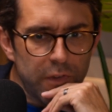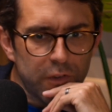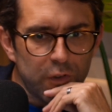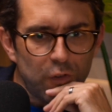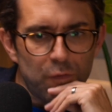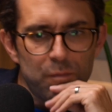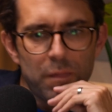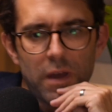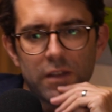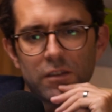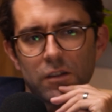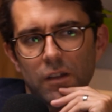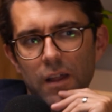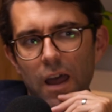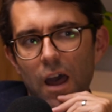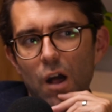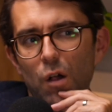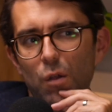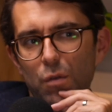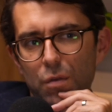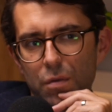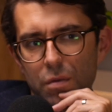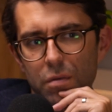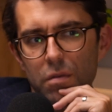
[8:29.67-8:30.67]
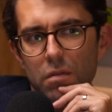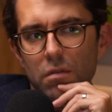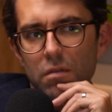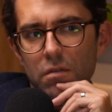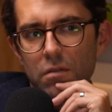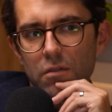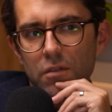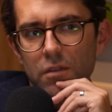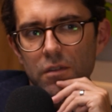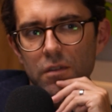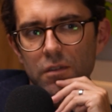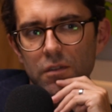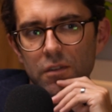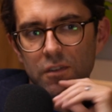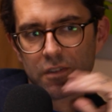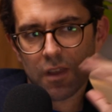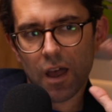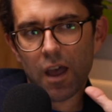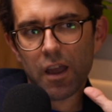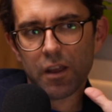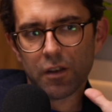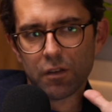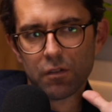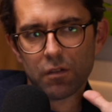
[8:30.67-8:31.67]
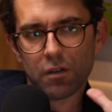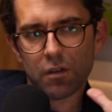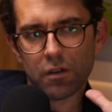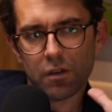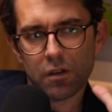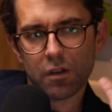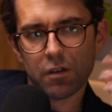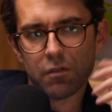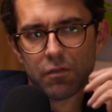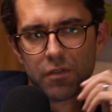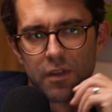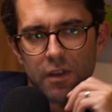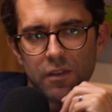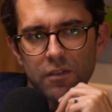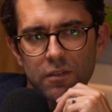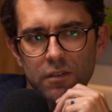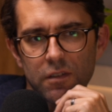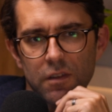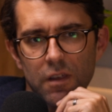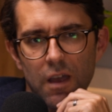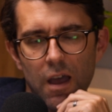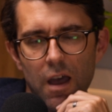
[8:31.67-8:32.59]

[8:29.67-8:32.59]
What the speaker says: sort of mental health side of this.